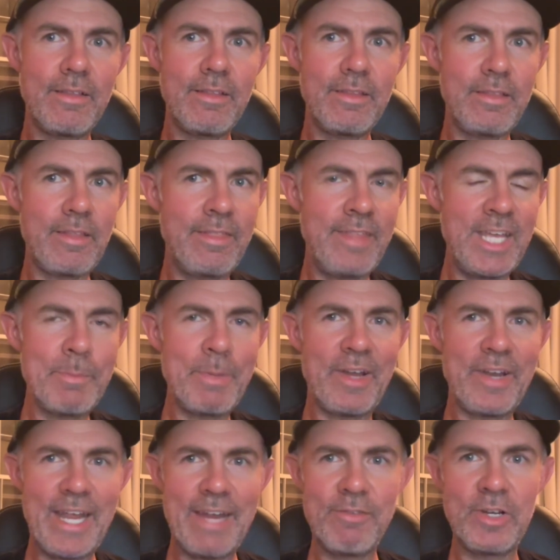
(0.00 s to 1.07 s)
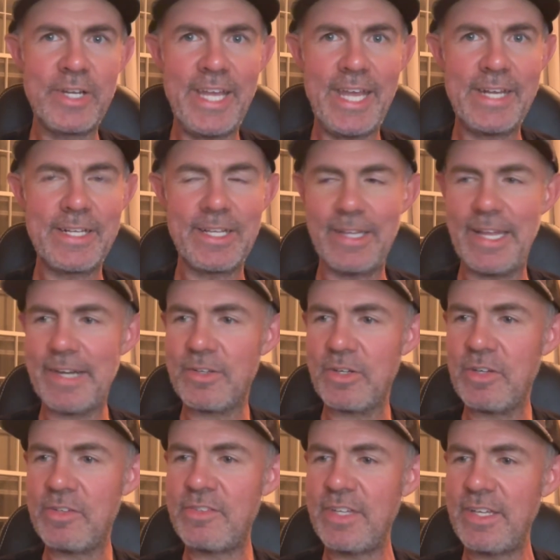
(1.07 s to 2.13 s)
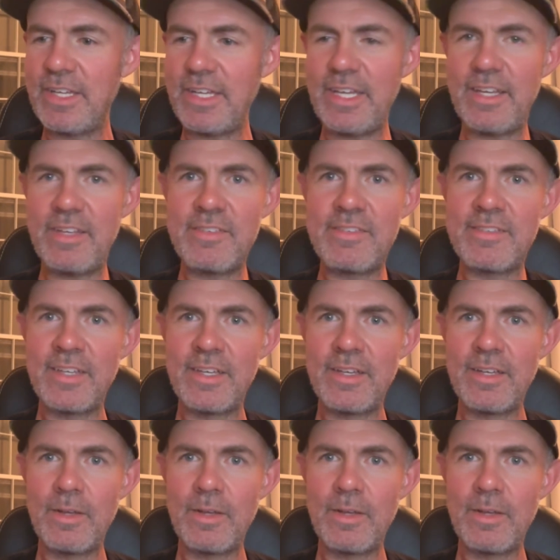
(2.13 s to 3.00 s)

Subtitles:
The thing about Evercade collectors is